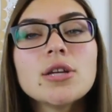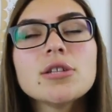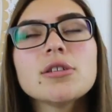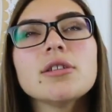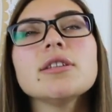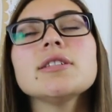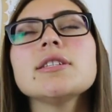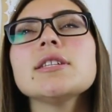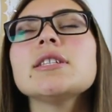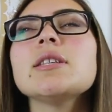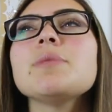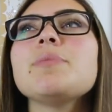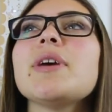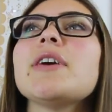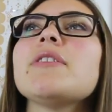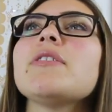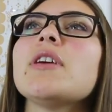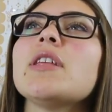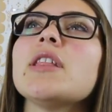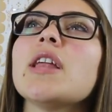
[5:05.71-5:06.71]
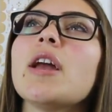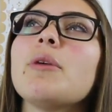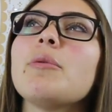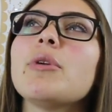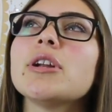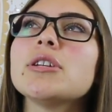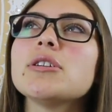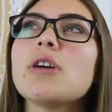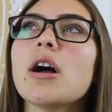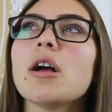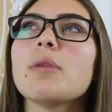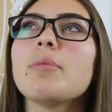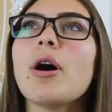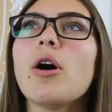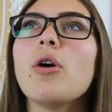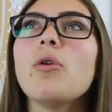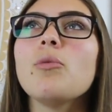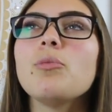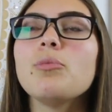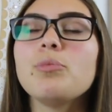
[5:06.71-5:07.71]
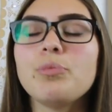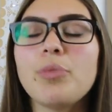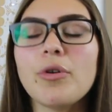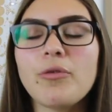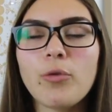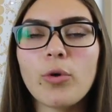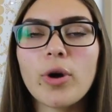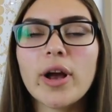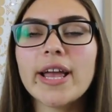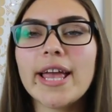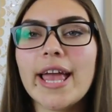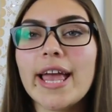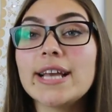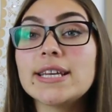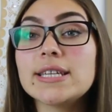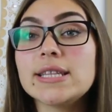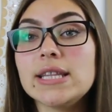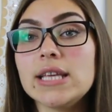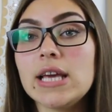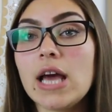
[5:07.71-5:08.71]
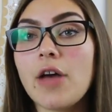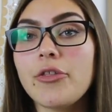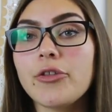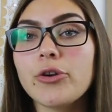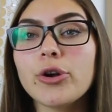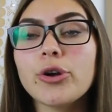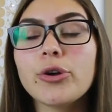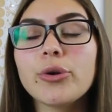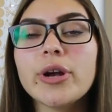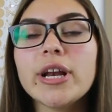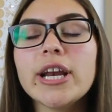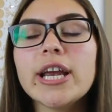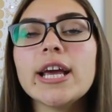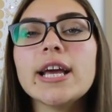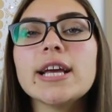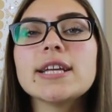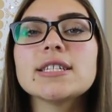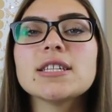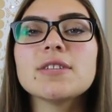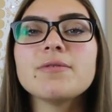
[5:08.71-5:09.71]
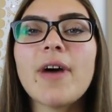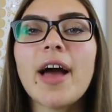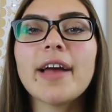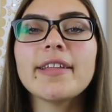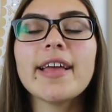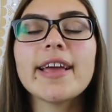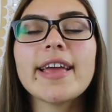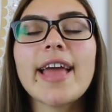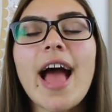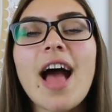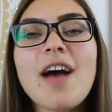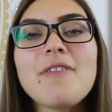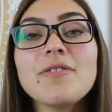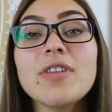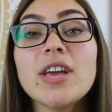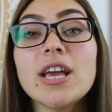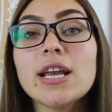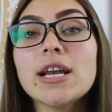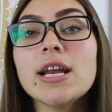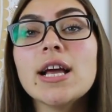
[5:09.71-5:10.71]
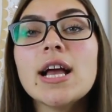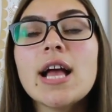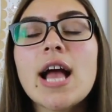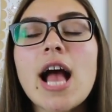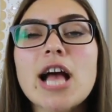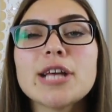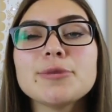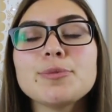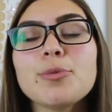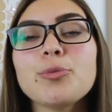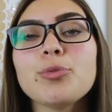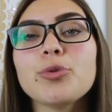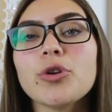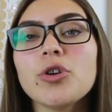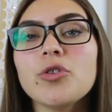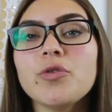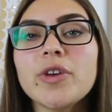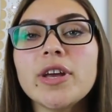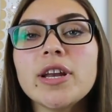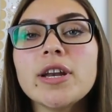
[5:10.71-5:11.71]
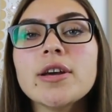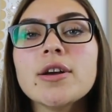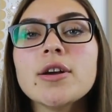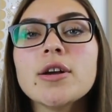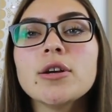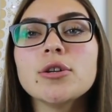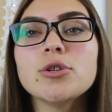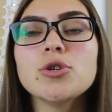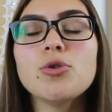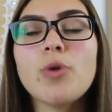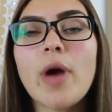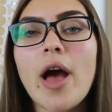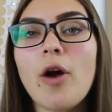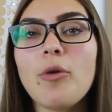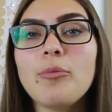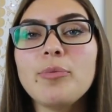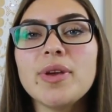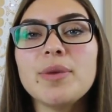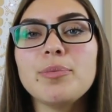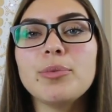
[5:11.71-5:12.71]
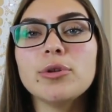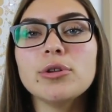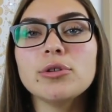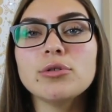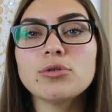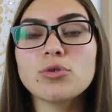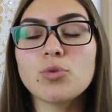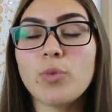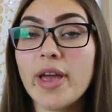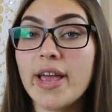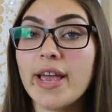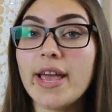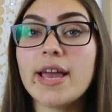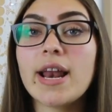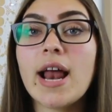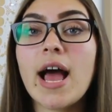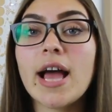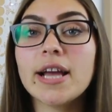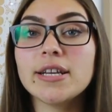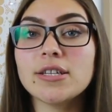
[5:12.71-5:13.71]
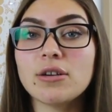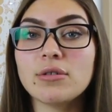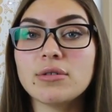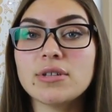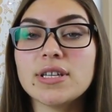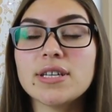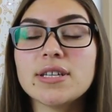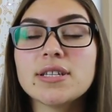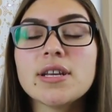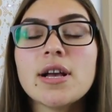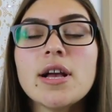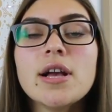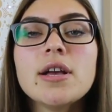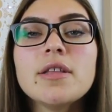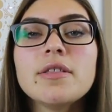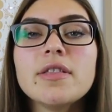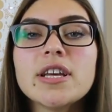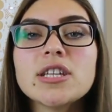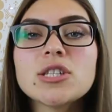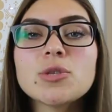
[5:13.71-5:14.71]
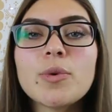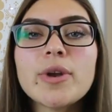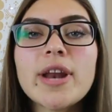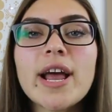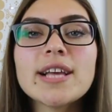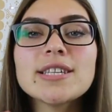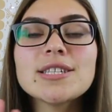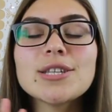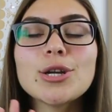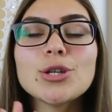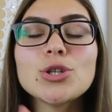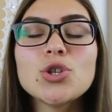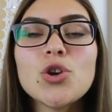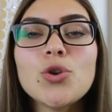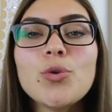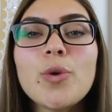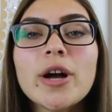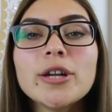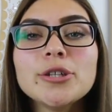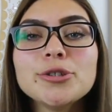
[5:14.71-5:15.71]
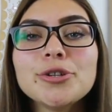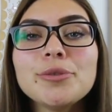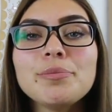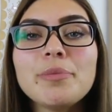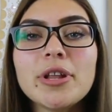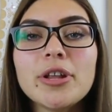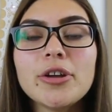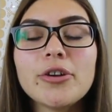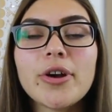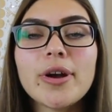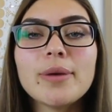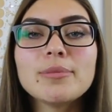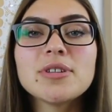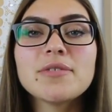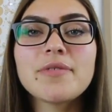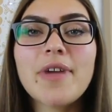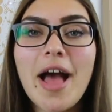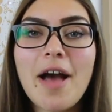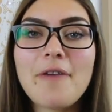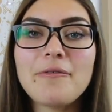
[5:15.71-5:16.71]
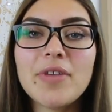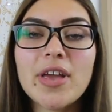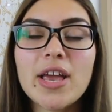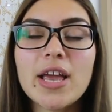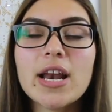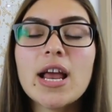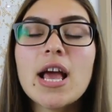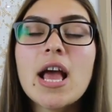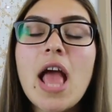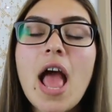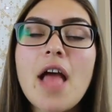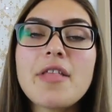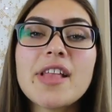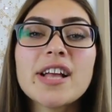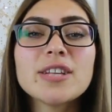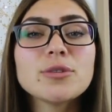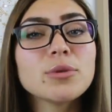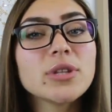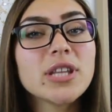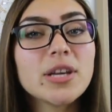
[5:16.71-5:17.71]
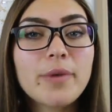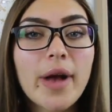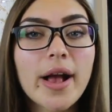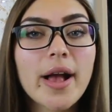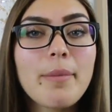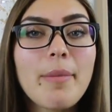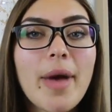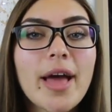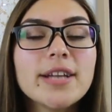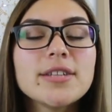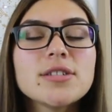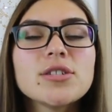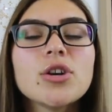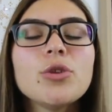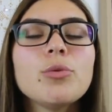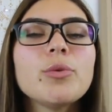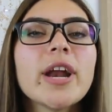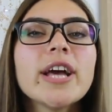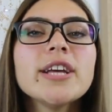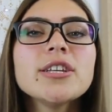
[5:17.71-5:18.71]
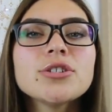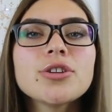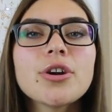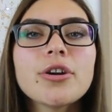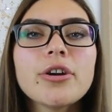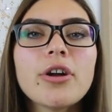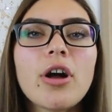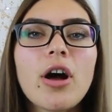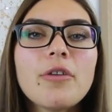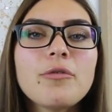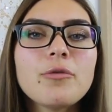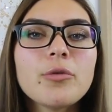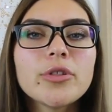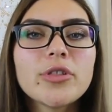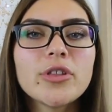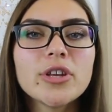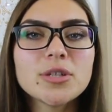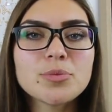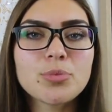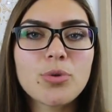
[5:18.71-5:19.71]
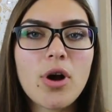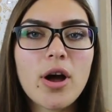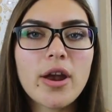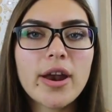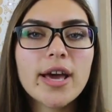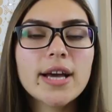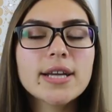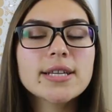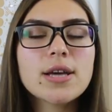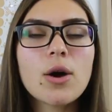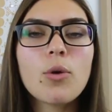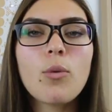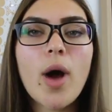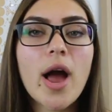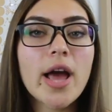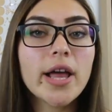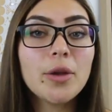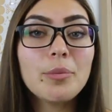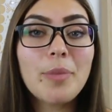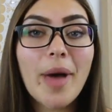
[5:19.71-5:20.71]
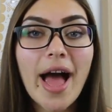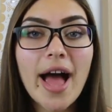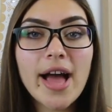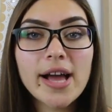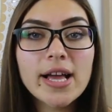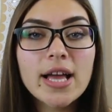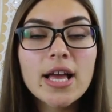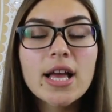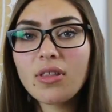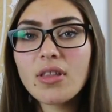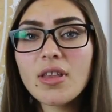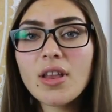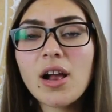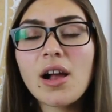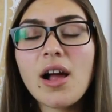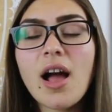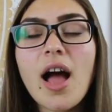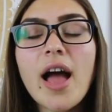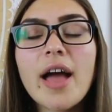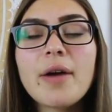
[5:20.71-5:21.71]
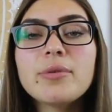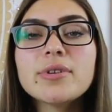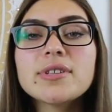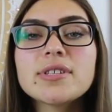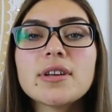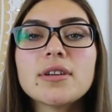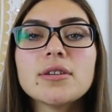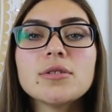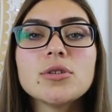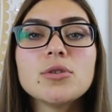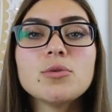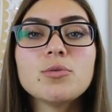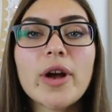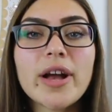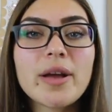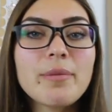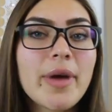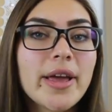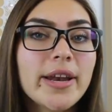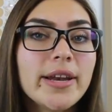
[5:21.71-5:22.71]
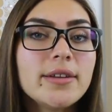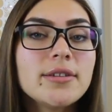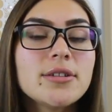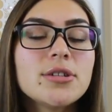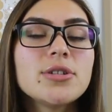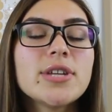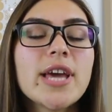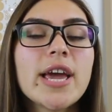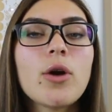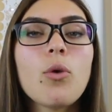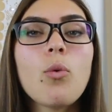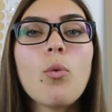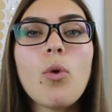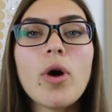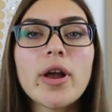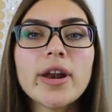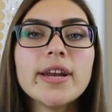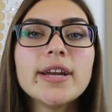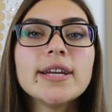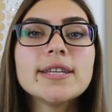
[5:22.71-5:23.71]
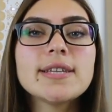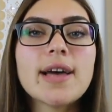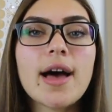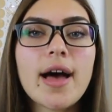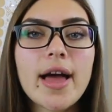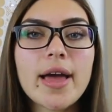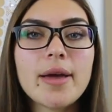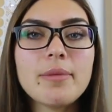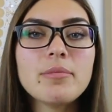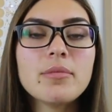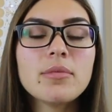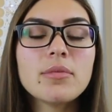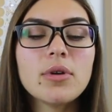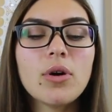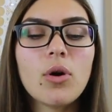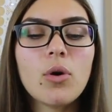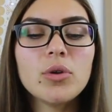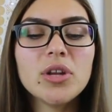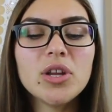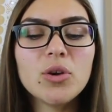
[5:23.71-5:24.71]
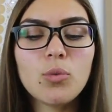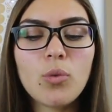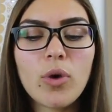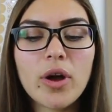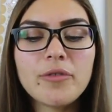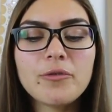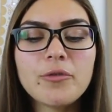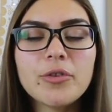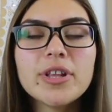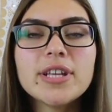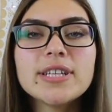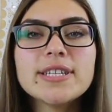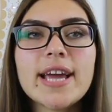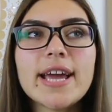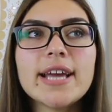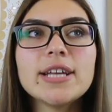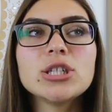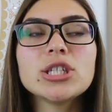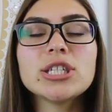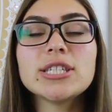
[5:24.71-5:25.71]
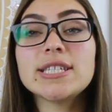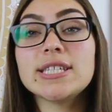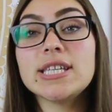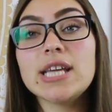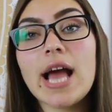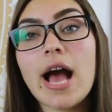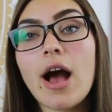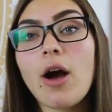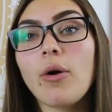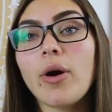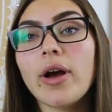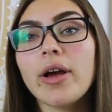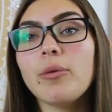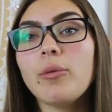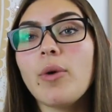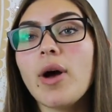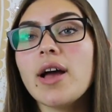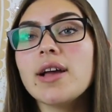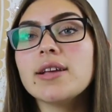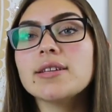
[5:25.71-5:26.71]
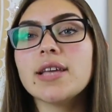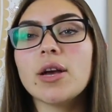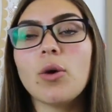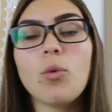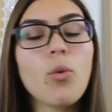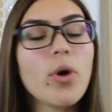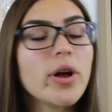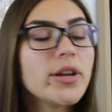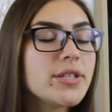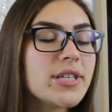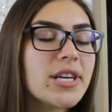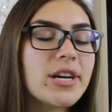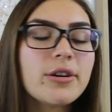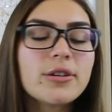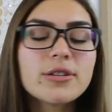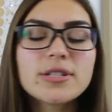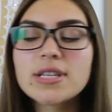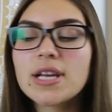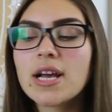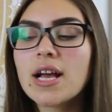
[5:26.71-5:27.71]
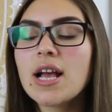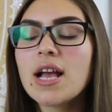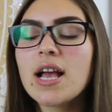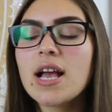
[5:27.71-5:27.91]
So this is the big thing that I want to talk about before I get into the other ingredient is the fact that caffeine has been proven to help people lose weight in high doses. This one has 200 milligrams of caffeine and that's what they recommend. So when I started off with this product a while back, I was recommended to take one at a time, only one for the day and just see how I was, like one dose.